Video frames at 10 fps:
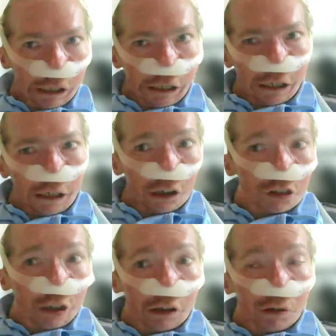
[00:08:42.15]

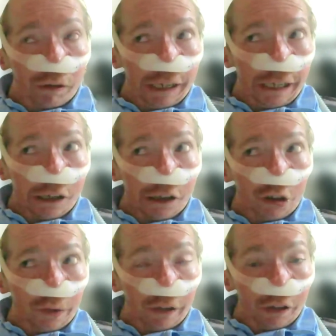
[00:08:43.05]
Degree at
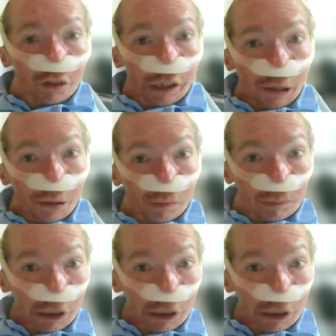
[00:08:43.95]
university,